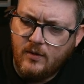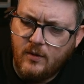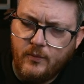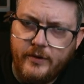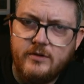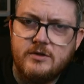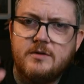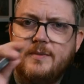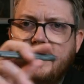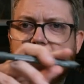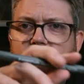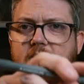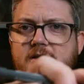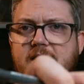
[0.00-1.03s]
we used to make
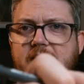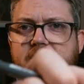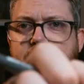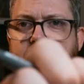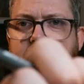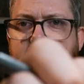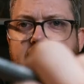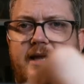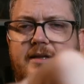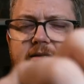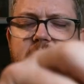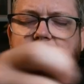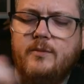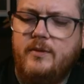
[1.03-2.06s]
all our stencils by
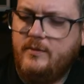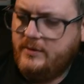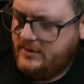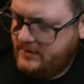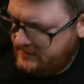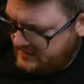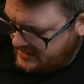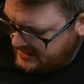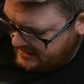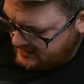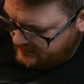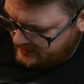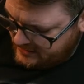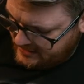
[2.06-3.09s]
hand, and we would use
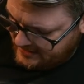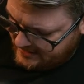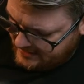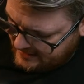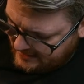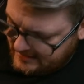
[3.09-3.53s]
this, which is a